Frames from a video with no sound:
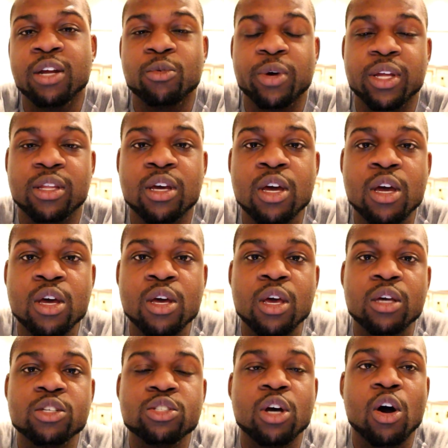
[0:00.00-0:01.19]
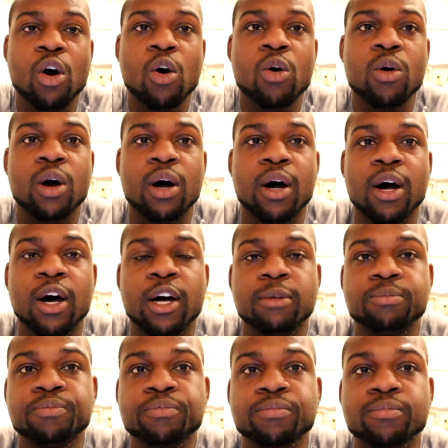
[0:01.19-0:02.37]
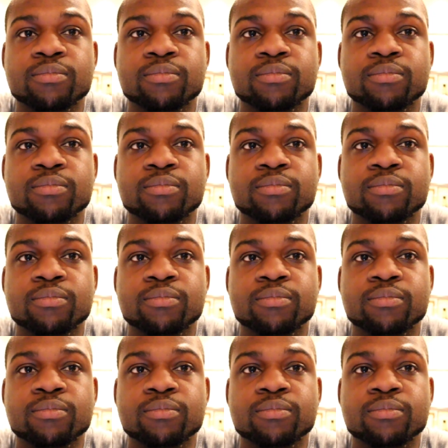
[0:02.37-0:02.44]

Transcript: it with. So um,